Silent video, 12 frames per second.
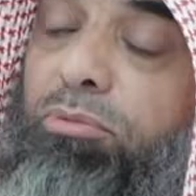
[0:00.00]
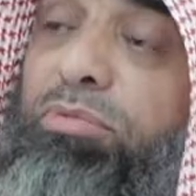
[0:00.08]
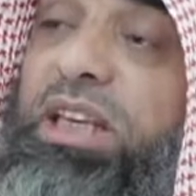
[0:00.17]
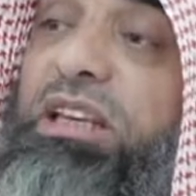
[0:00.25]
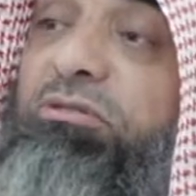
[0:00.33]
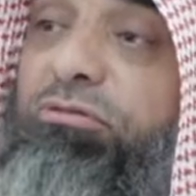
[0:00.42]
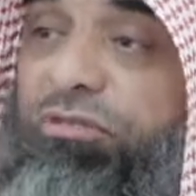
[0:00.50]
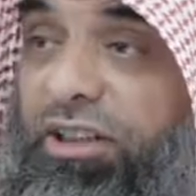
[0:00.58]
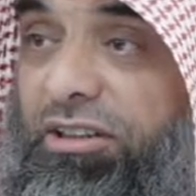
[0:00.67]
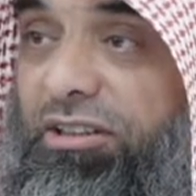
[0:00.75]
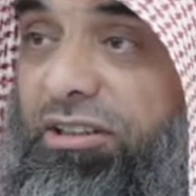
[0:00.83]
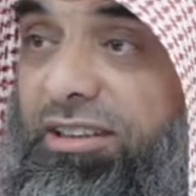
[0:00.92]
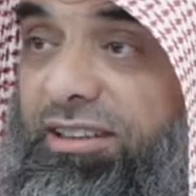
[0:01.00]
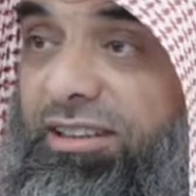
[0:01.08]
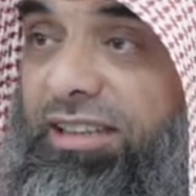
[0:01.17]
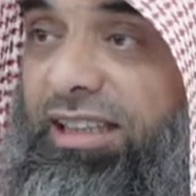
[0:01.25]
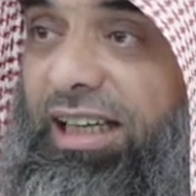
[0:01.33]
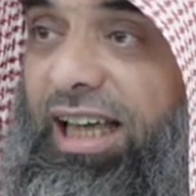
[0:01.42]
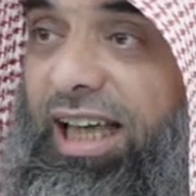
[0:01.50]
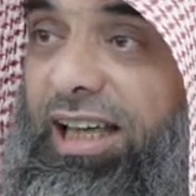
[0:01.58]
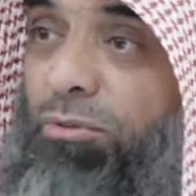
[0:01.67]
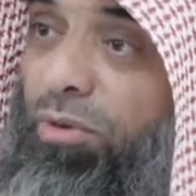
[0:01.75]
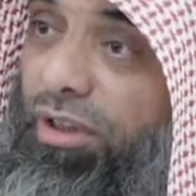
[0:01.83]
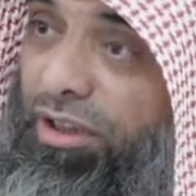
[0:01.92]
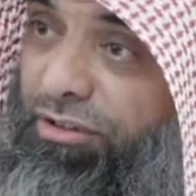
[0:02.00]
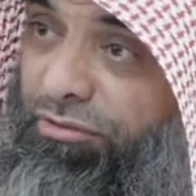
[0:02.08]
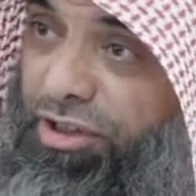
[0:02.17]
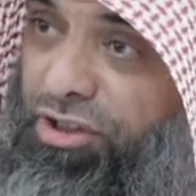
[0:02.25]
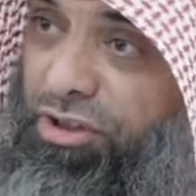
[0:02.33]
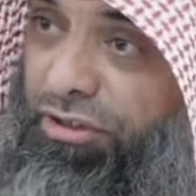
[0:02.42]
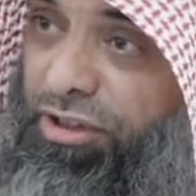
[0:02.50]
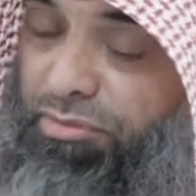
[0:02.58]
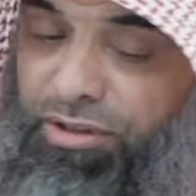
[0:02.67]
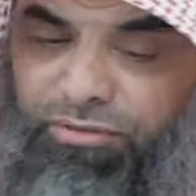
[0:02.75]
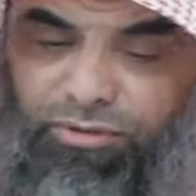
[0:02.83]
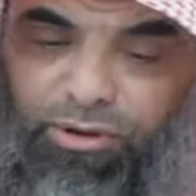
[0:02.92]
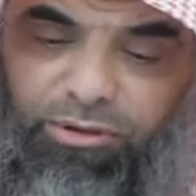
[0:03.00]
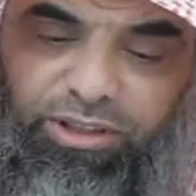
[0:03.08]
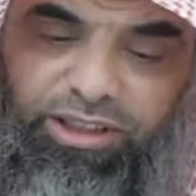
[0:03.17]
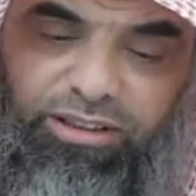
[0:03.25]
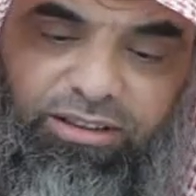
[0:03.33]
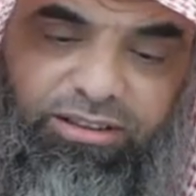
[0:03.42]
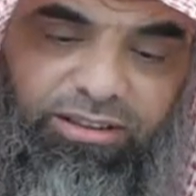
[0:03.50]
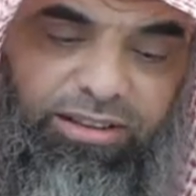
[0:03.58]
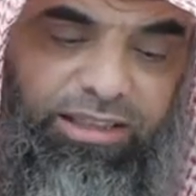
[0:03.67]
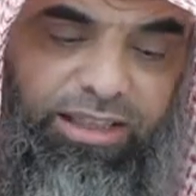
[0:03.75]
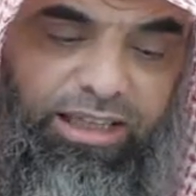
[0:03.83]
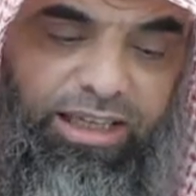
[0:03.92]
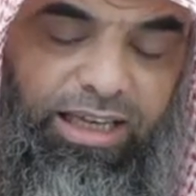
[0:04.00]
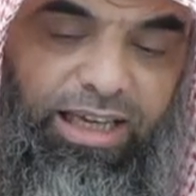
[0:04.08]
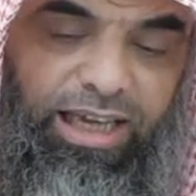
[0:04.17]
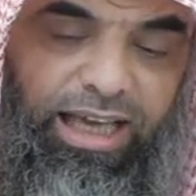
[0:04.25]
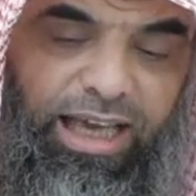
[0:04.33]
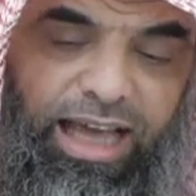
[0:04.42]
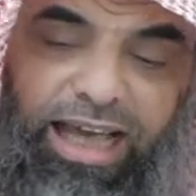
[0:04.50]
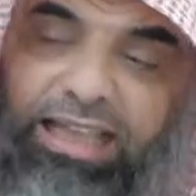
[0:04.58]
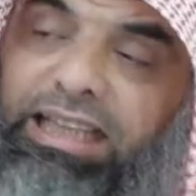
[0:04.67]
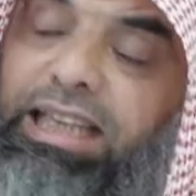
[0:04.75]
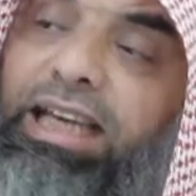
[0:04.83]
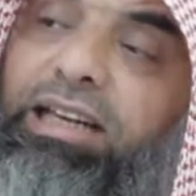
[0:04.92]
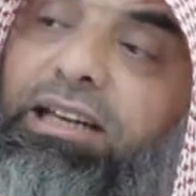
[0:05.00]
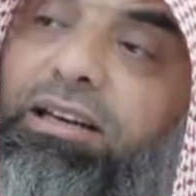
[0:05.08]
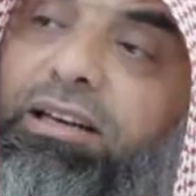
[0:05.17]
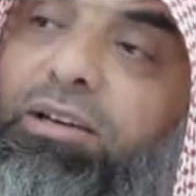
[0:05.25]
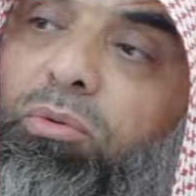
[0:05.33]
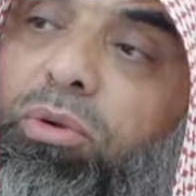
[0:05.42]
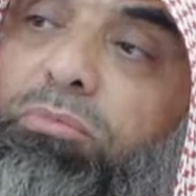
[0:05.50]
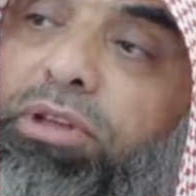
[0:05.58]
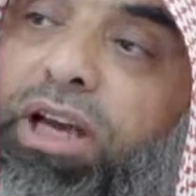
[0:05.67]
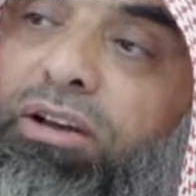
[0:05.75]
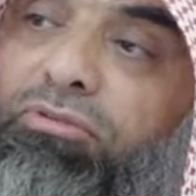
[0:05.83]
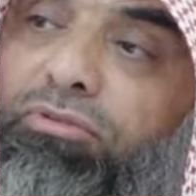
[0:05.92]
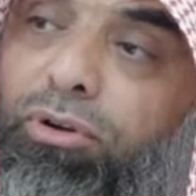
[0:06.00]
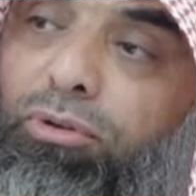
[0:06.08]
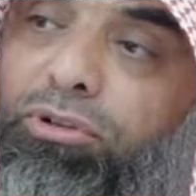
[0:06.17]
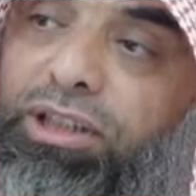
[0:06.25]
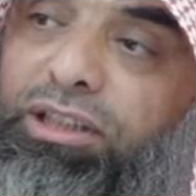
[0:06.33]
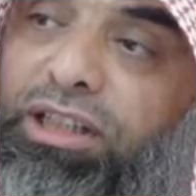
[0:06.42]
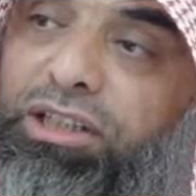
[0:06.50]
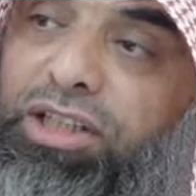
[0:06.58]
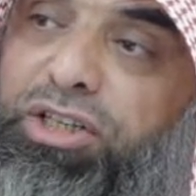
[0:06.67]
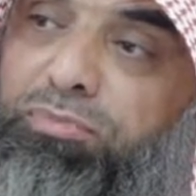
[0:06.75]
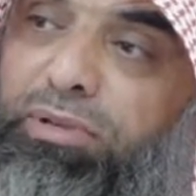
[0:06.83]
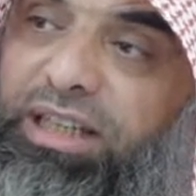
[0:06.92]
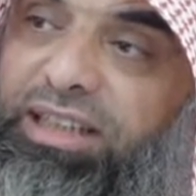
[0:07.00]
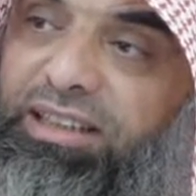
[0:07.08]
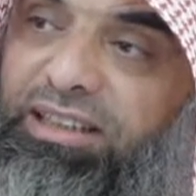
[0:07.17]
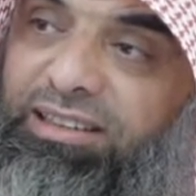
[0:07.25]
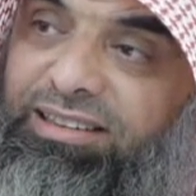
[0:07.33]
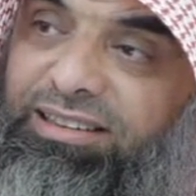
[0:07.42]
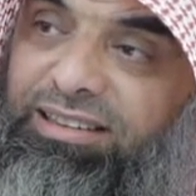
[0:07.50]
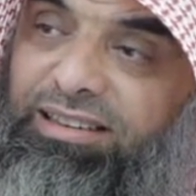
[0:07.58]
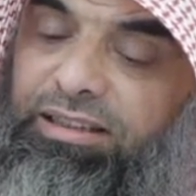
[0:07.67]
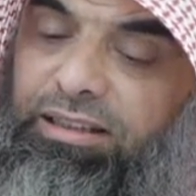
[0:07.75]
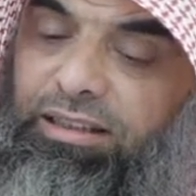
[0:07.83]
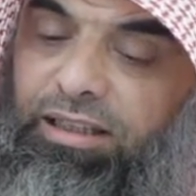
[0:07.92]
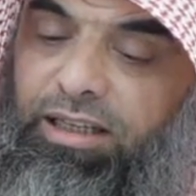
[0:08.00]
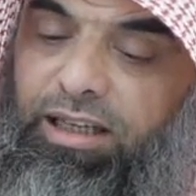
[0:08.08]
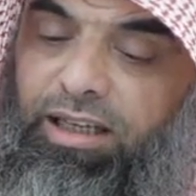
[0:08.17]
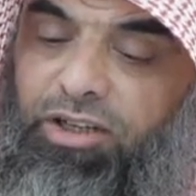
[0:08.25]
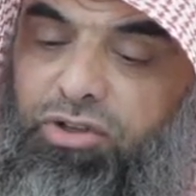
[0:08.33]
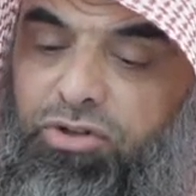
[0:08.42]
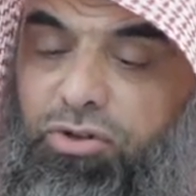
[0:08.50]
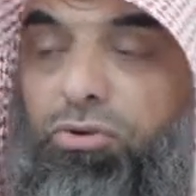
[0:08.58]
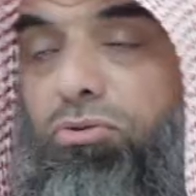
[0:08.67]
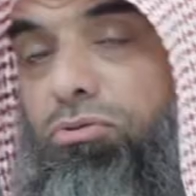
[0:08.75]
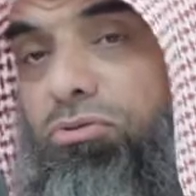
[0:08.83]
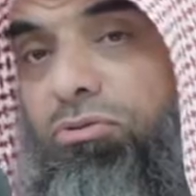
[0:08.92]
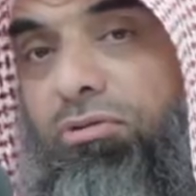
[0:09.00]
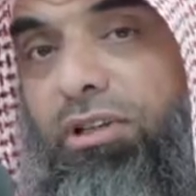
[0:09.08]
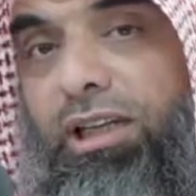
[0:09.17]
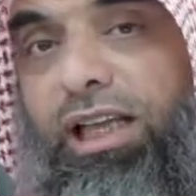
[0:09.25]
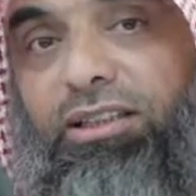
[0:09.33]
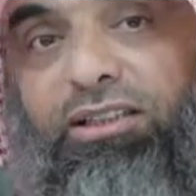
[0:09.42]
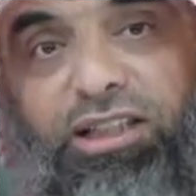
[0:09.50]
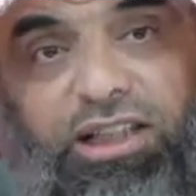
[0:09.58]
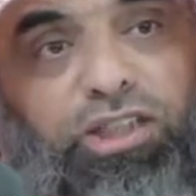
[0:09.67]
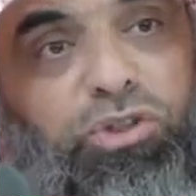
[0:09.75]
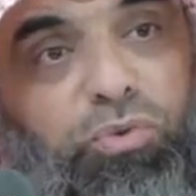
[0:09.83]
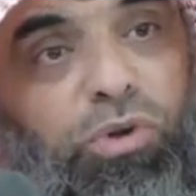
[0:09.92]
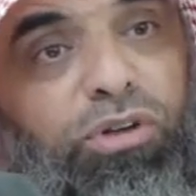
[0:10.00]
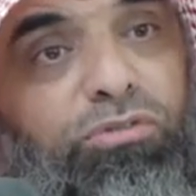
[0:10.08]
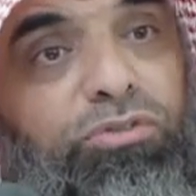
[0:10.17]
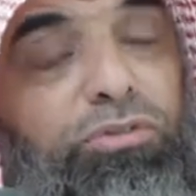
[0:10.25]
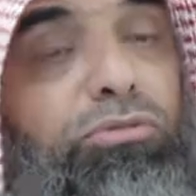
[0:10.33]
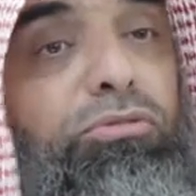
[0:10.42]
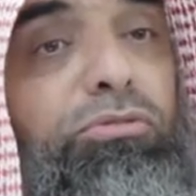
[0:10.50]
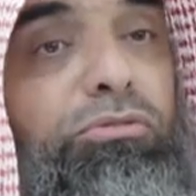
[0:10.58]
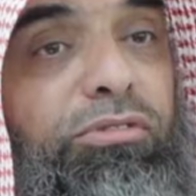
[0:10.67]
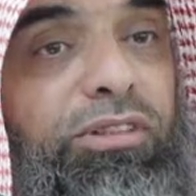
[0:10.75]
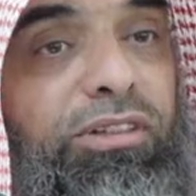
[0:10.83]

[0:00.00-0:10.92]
being filled and will eventually be folded, and then will be unfolded and displayed. So let each one of you